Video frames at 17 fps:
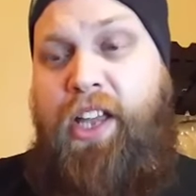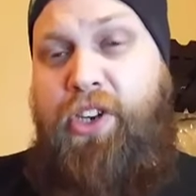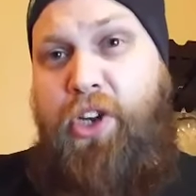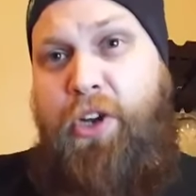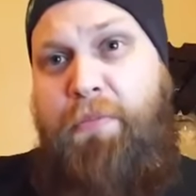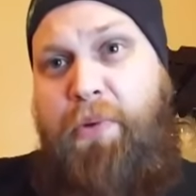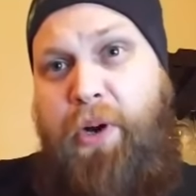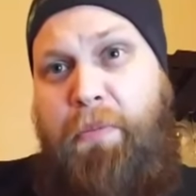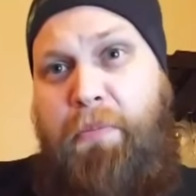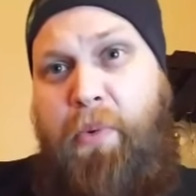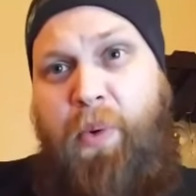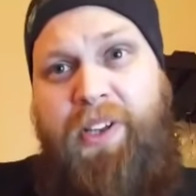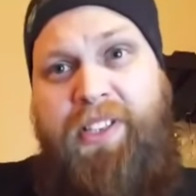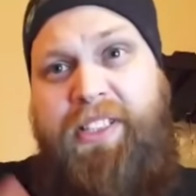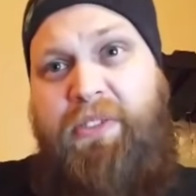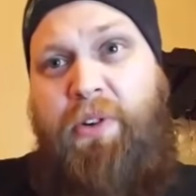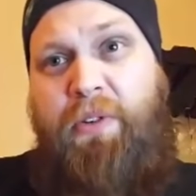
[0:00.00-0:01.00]
And you can put a
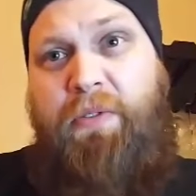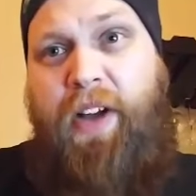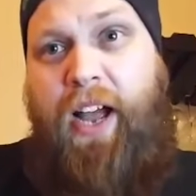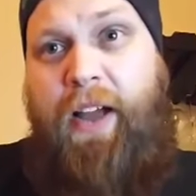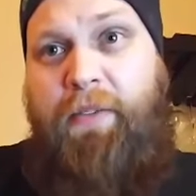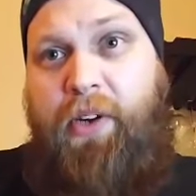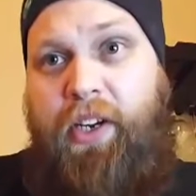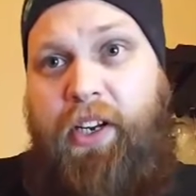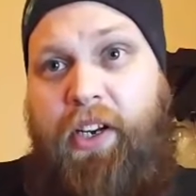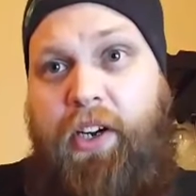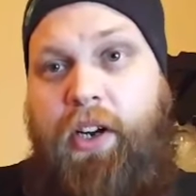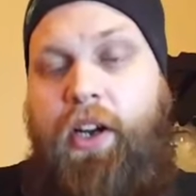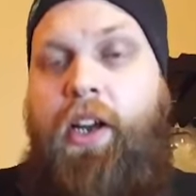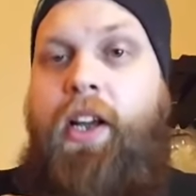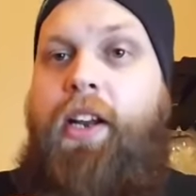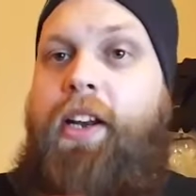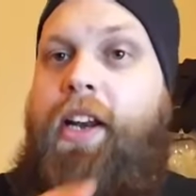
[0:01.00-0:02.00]
0.05 on here.
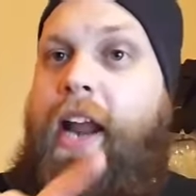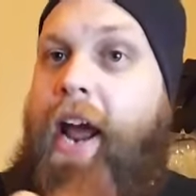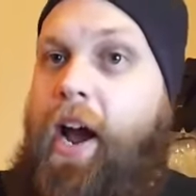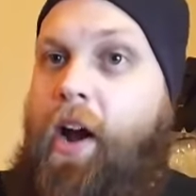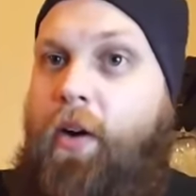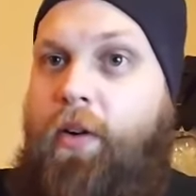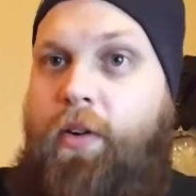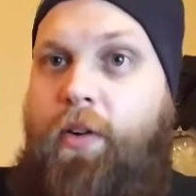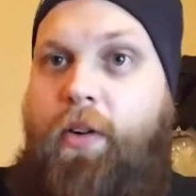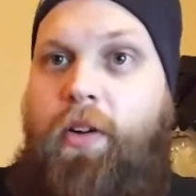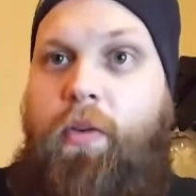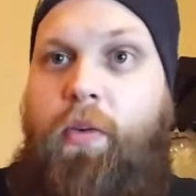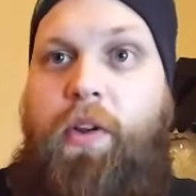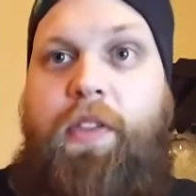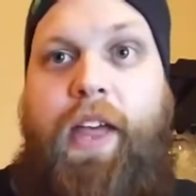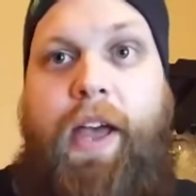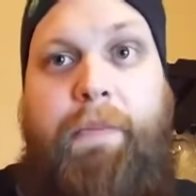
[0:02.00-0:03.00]
Now,
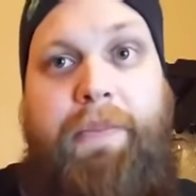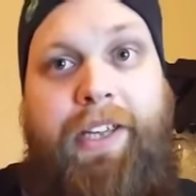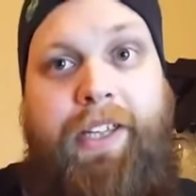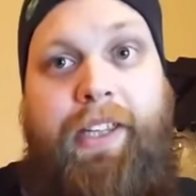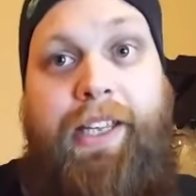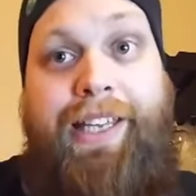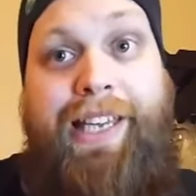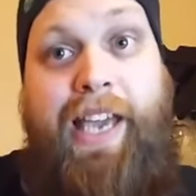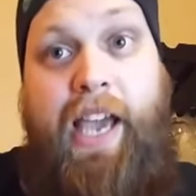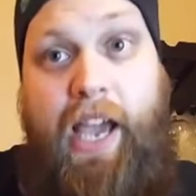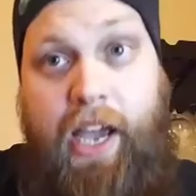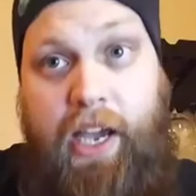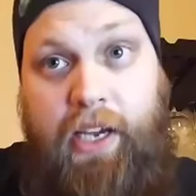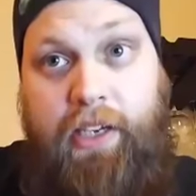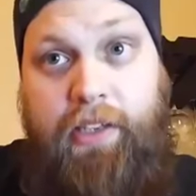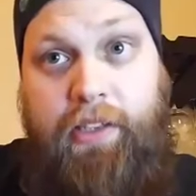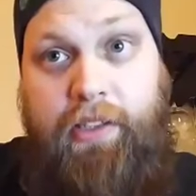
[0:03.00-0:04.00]
with that being the
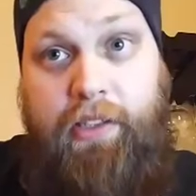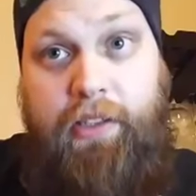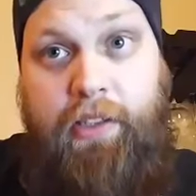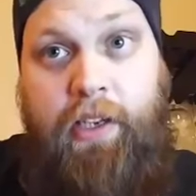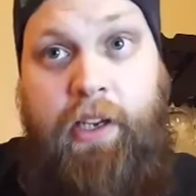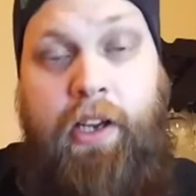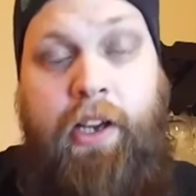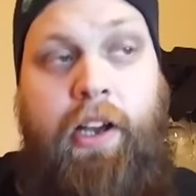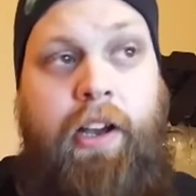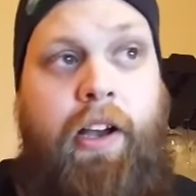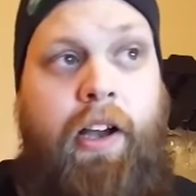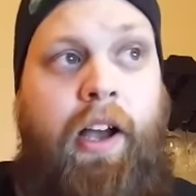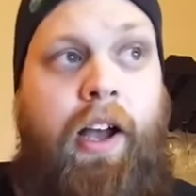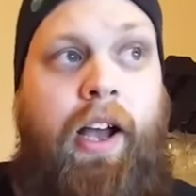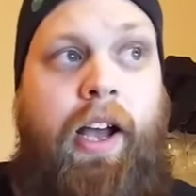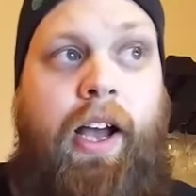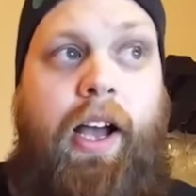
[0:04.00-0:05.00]
case,
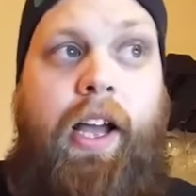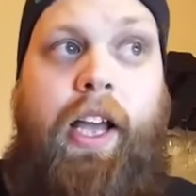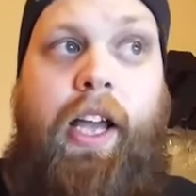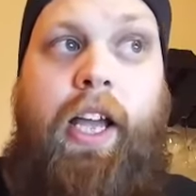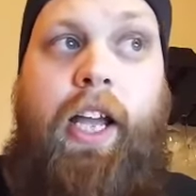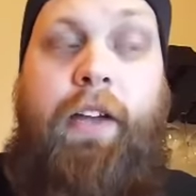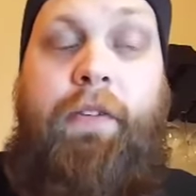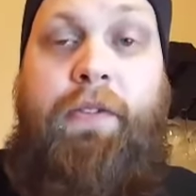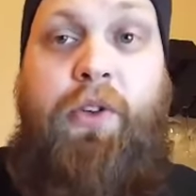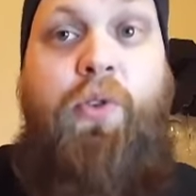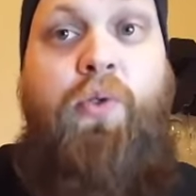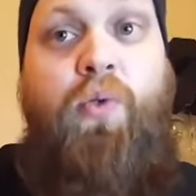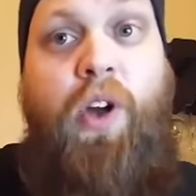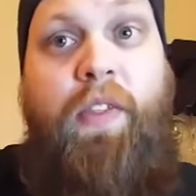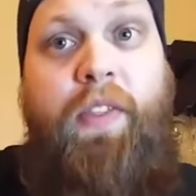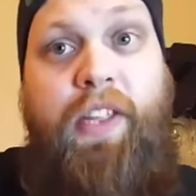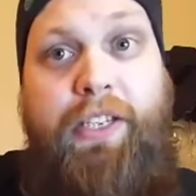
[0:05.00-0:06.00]
if you
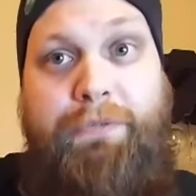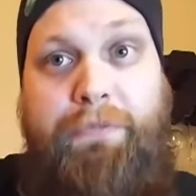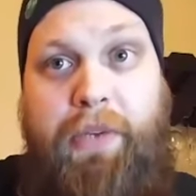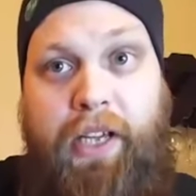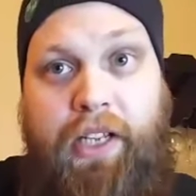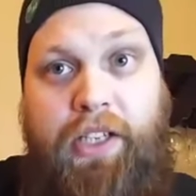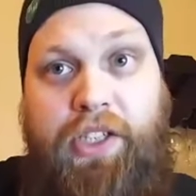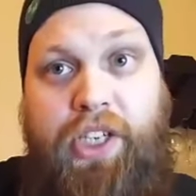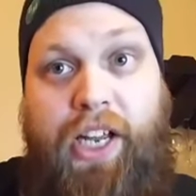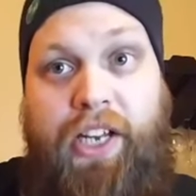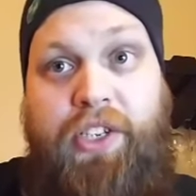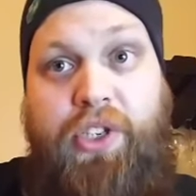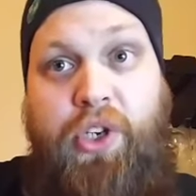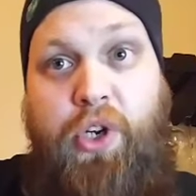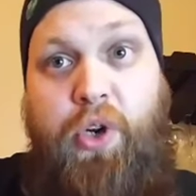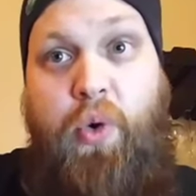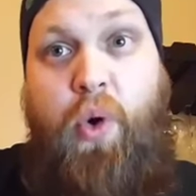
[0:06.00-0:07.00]
run this bitch
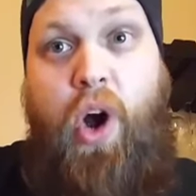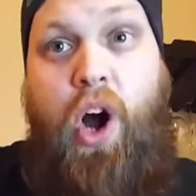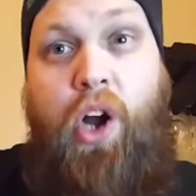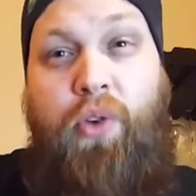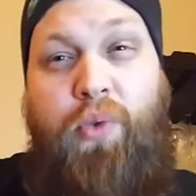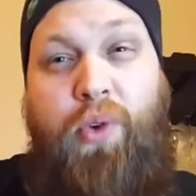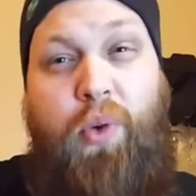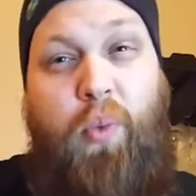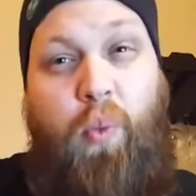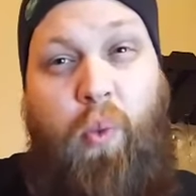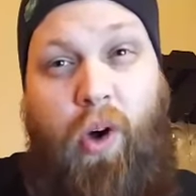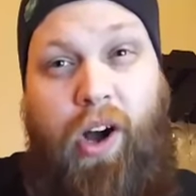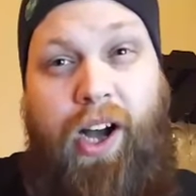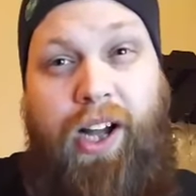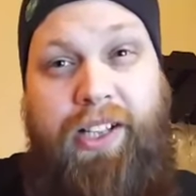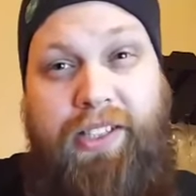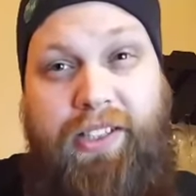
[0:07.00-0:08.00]
at 200
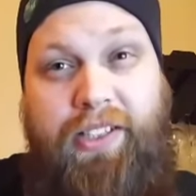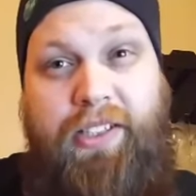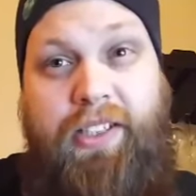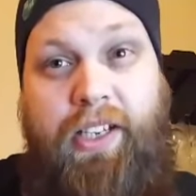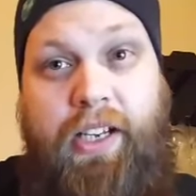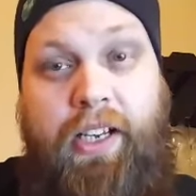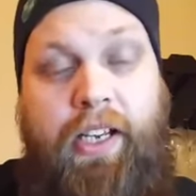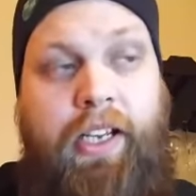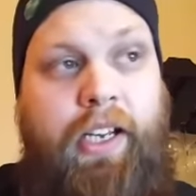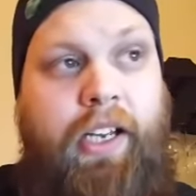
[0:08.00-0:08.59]
watts